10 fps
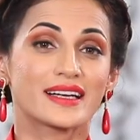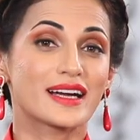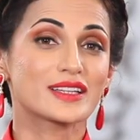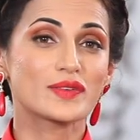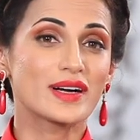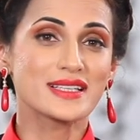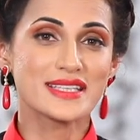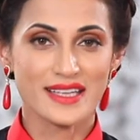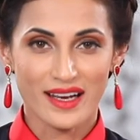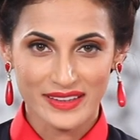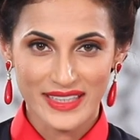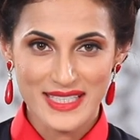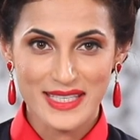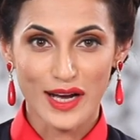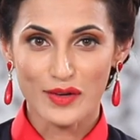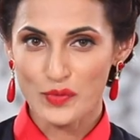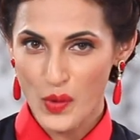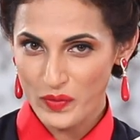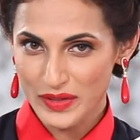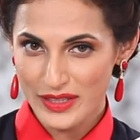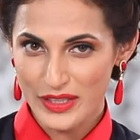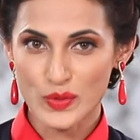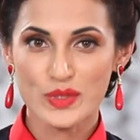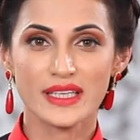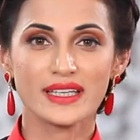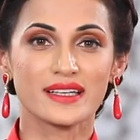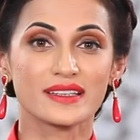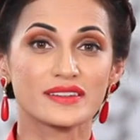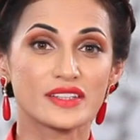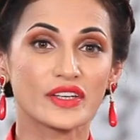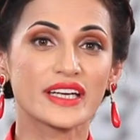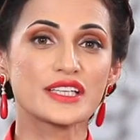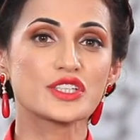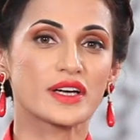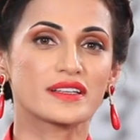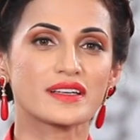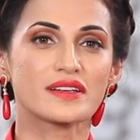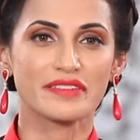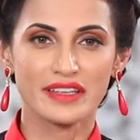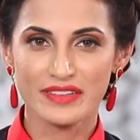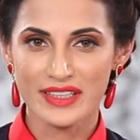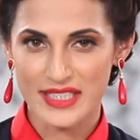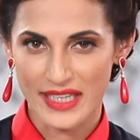The Gadwal saris are woven using a three shuttle weaving